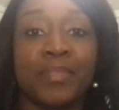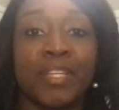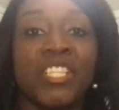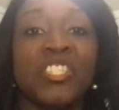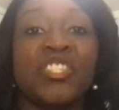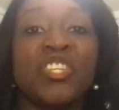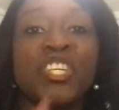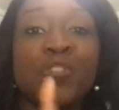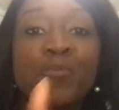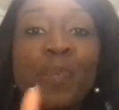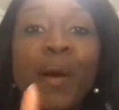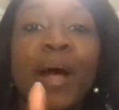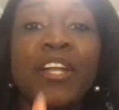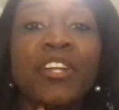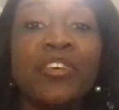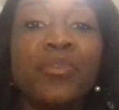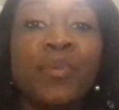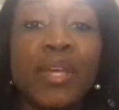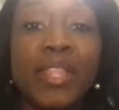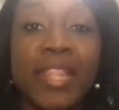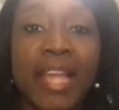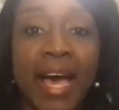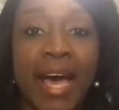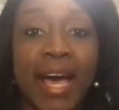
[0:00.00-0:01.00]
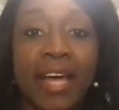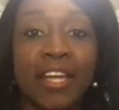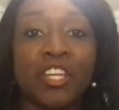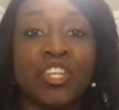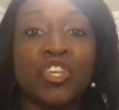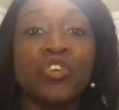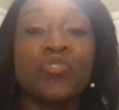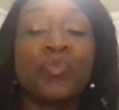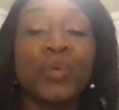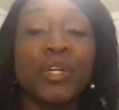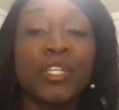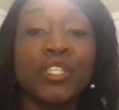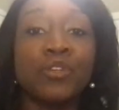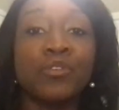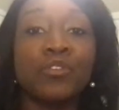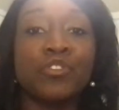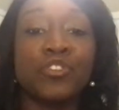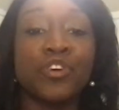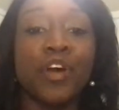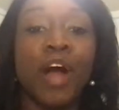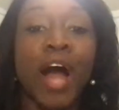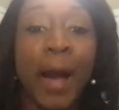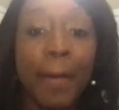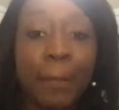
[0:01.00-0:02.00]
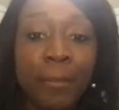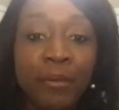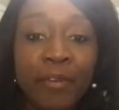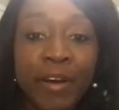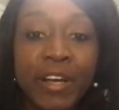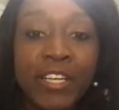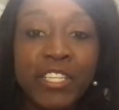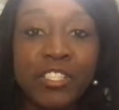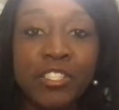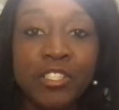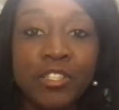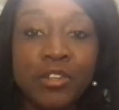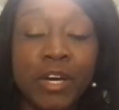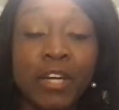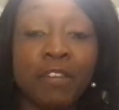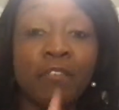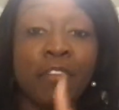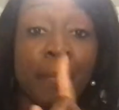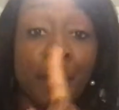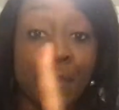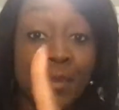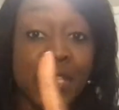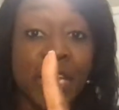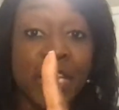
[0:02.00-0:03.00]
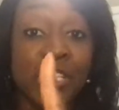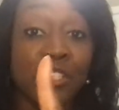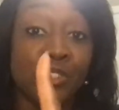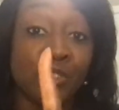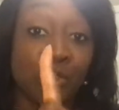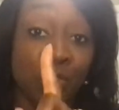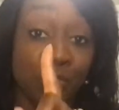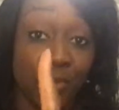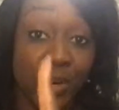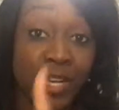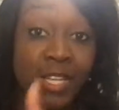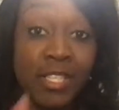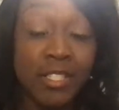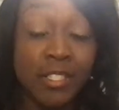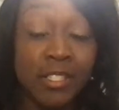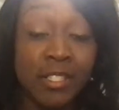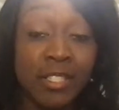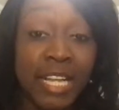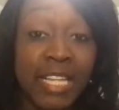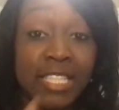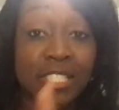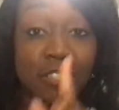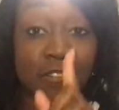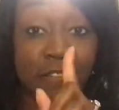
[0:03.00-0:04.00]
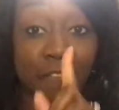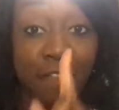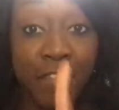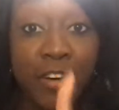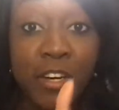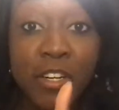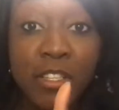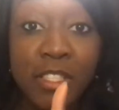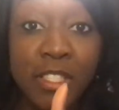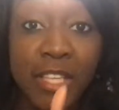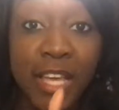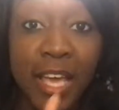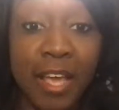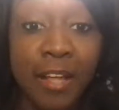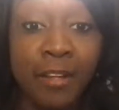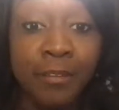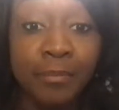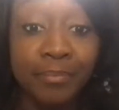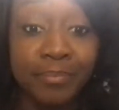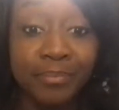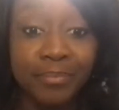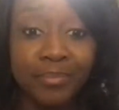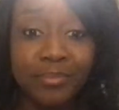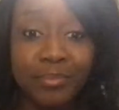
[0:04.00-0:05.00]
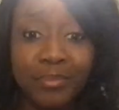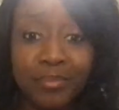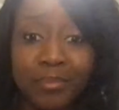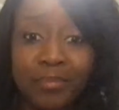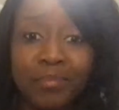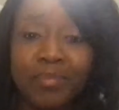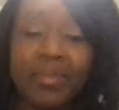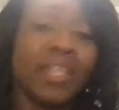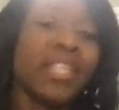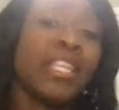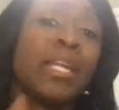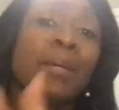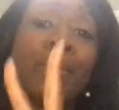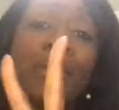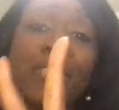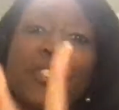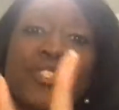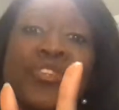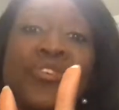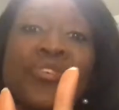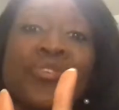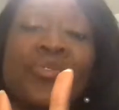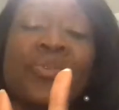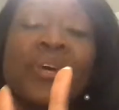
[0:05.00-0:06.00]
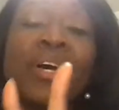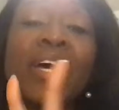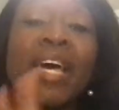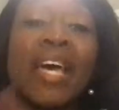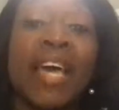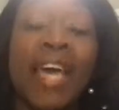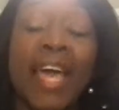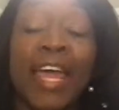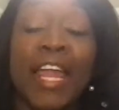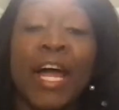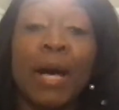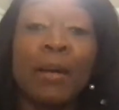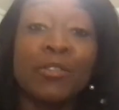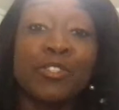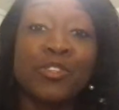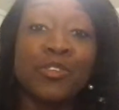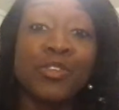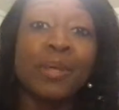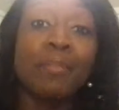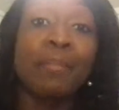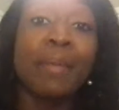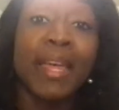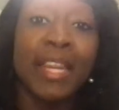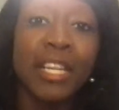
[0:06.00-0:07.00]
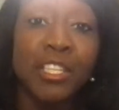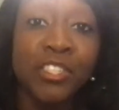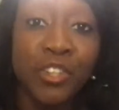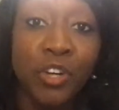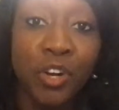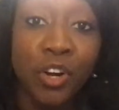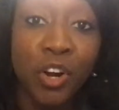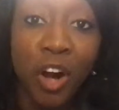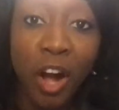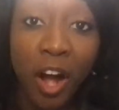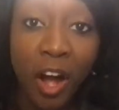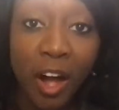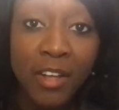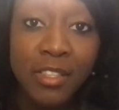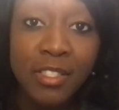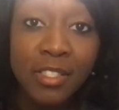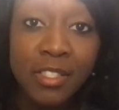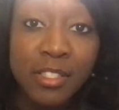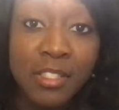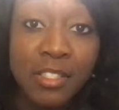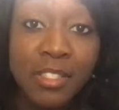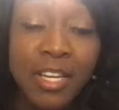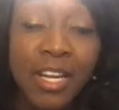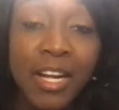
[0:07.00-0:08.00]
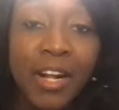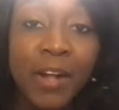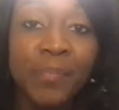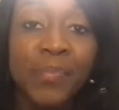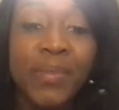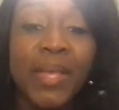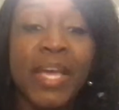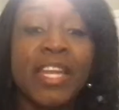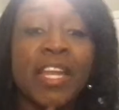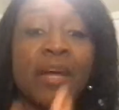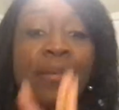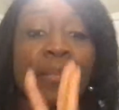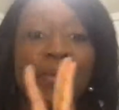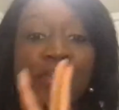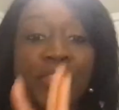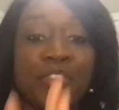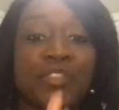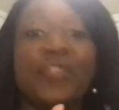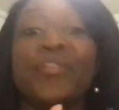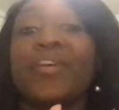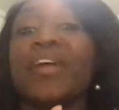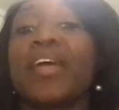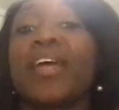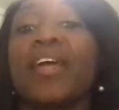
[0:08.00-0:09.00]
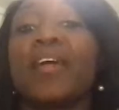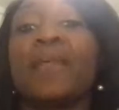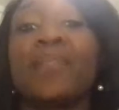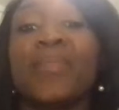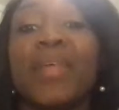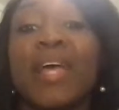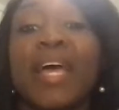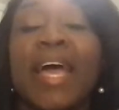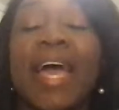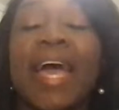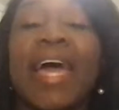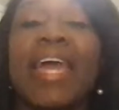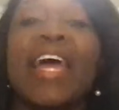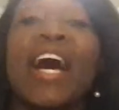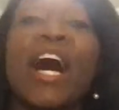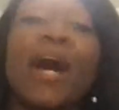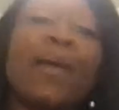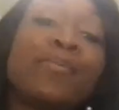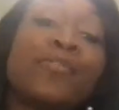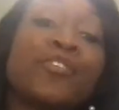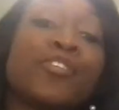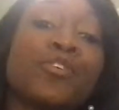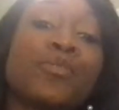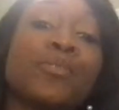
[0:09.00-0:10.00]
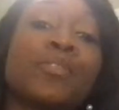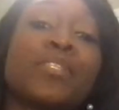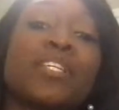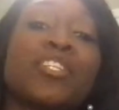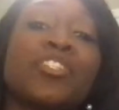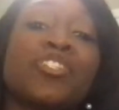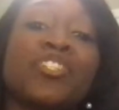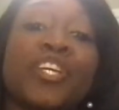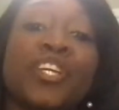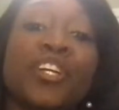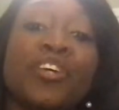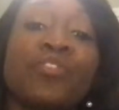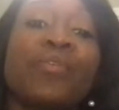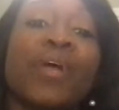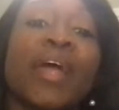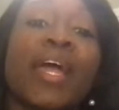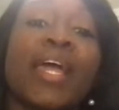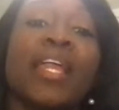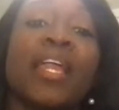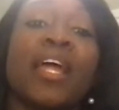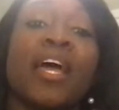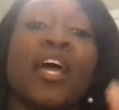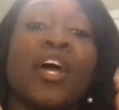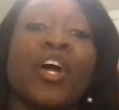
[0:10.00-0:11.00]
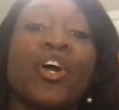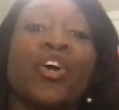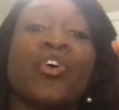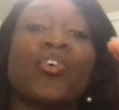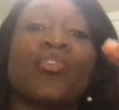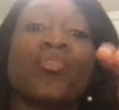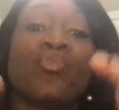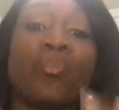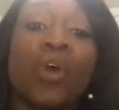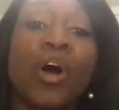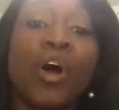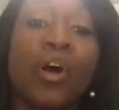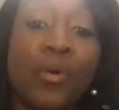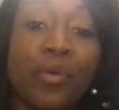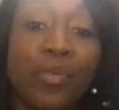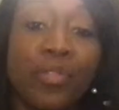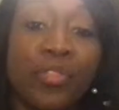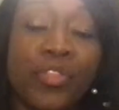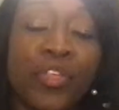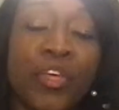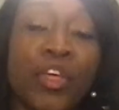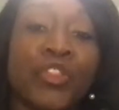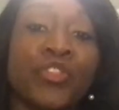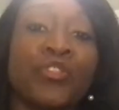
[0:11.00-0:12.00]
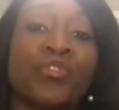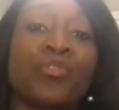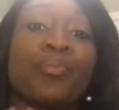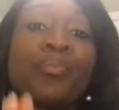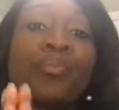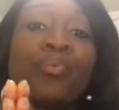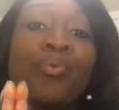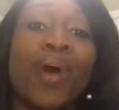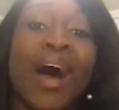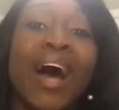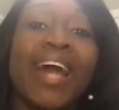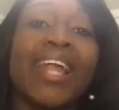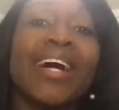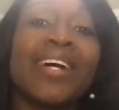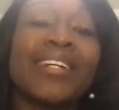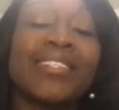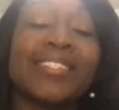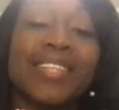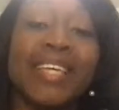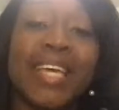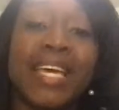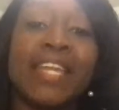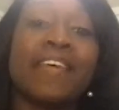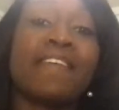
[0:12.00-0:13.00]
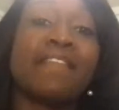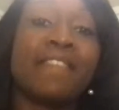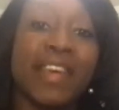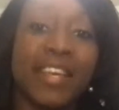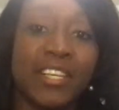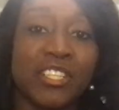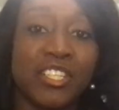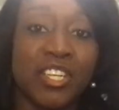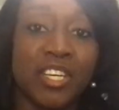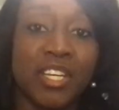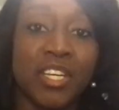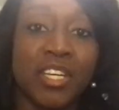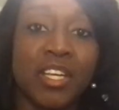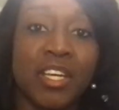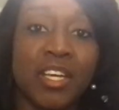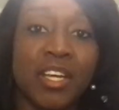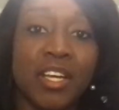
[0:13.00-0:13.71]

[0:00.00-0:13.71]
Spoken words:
Just by doing that, you reduce your operational and reputational risk. That's the first thing. Number two, it helps you to manage your costs. And number three, it helps you to generate growth through product innovation.